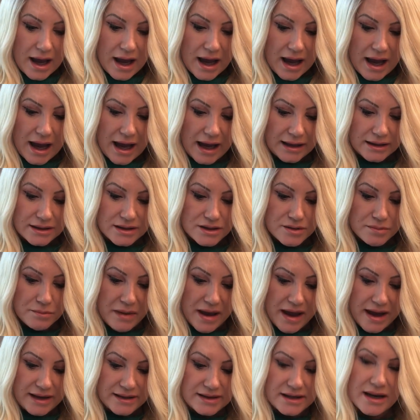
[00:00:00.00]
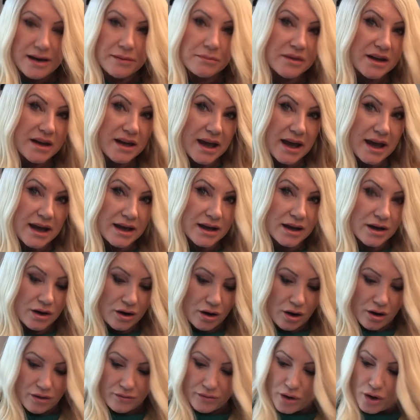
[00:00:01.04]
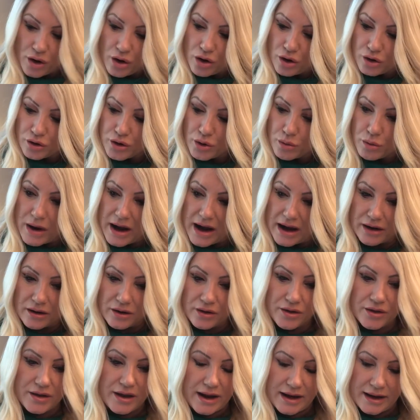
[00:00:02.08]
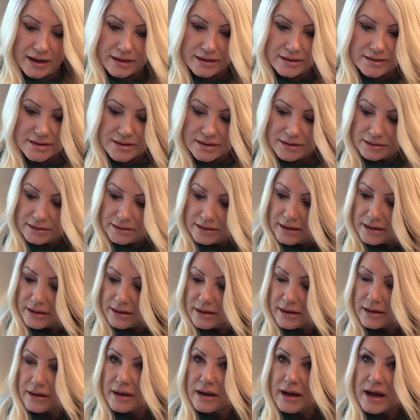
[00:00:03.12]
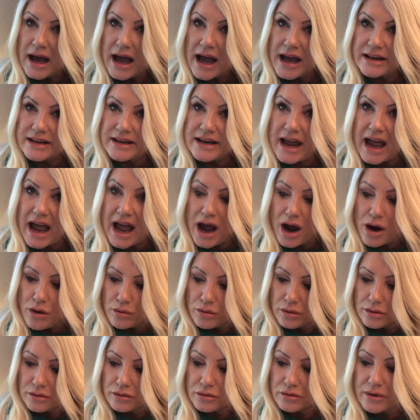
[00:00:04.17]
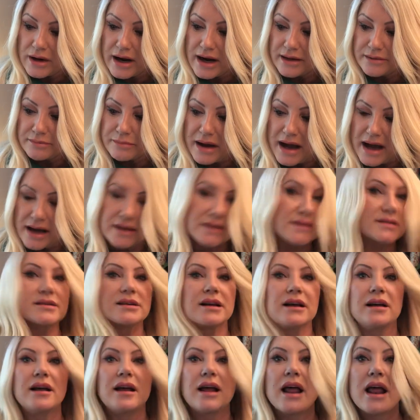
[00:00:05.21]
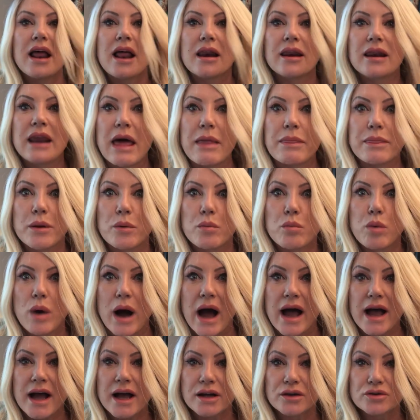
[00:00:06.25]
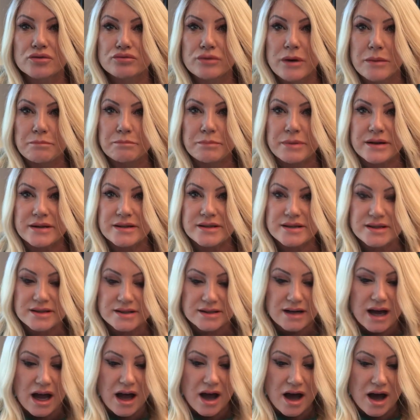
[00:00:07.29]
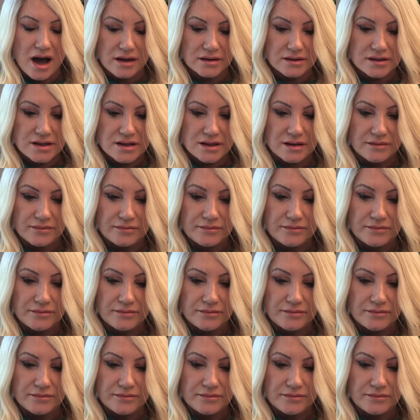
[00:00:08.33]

And made him king of all the wild things. And now, cried Max, let the wild rumpus start.